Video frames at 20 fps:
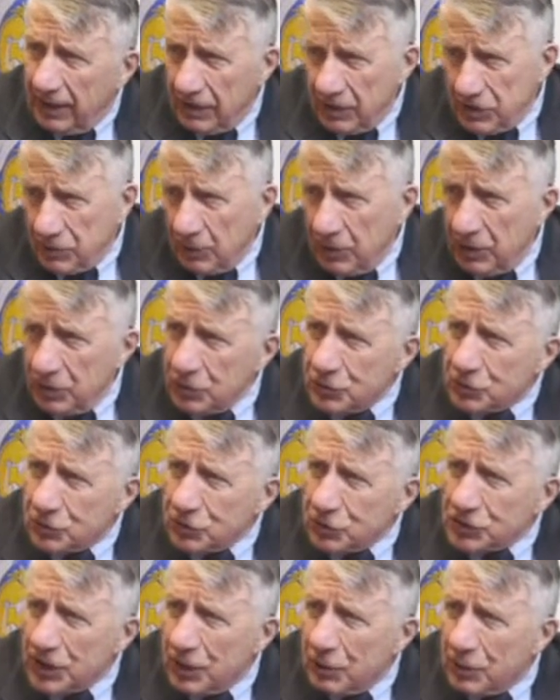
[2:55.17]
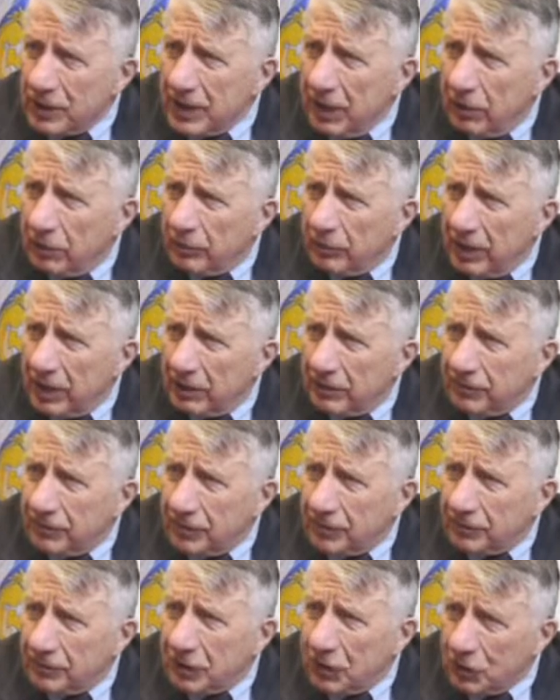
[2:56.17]
as we used to say, without
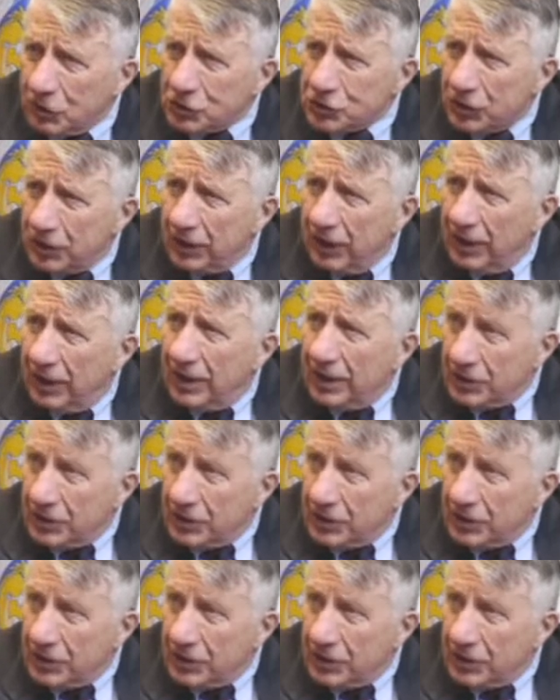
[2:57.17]
benefit of clergy,